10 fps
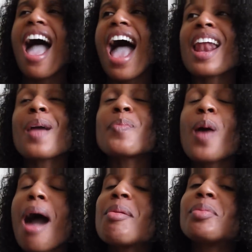And I
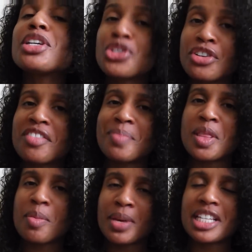probably should have
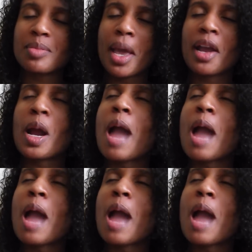been the peacemaker.